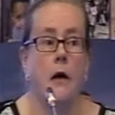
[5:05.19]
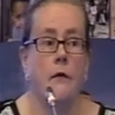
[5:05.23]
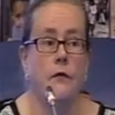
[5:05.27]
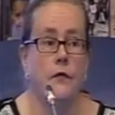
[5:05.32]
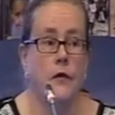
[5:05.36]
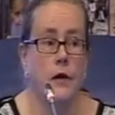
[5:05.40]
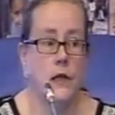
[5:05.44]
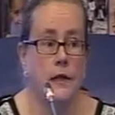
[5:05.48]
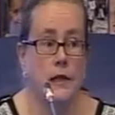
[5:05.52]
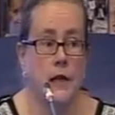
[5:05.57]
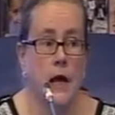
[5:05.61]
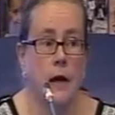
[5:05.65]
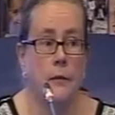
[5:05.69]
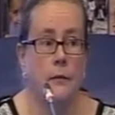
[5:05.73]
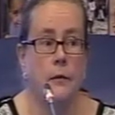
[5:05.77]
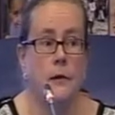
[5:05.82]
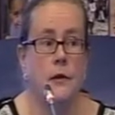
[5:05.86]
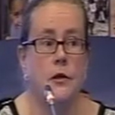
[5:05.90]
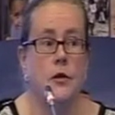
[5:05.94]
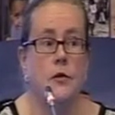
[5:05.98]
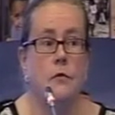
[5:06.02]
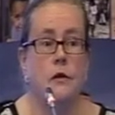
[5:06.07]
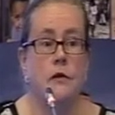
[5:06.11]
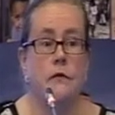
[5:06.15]
for example,
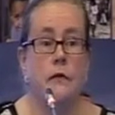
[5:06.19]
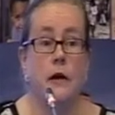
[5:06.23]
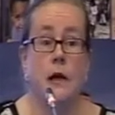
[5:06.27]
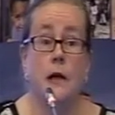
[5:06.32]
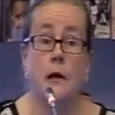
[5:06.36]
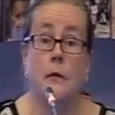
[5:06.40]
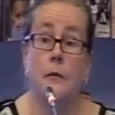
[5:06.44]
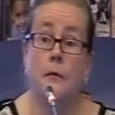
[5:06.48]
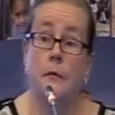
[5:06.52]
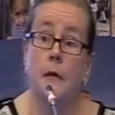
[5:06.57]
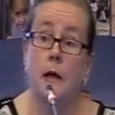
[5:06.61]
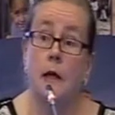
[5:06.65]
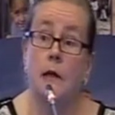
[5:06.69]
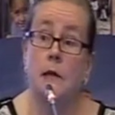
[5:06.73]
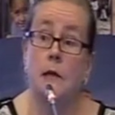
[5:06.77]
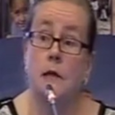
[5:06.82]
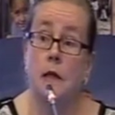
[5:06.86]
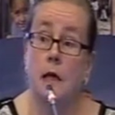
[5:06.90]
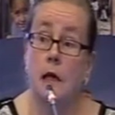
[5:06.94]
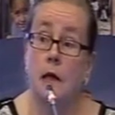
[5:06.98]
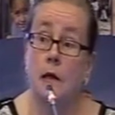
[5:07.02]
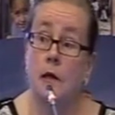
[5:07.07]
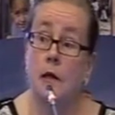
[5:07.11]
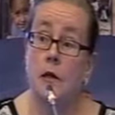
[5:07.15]
new development
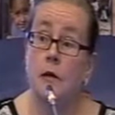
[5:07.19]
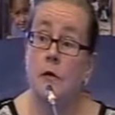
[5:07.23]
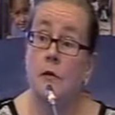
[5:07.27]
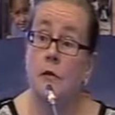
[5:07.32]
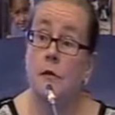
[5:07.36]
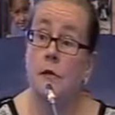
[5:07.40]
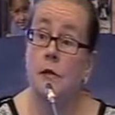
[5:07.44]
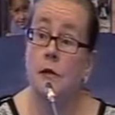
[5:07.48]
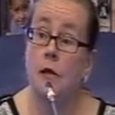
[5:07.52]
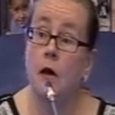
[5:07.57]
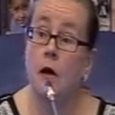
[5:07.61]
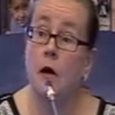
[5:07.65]
in the use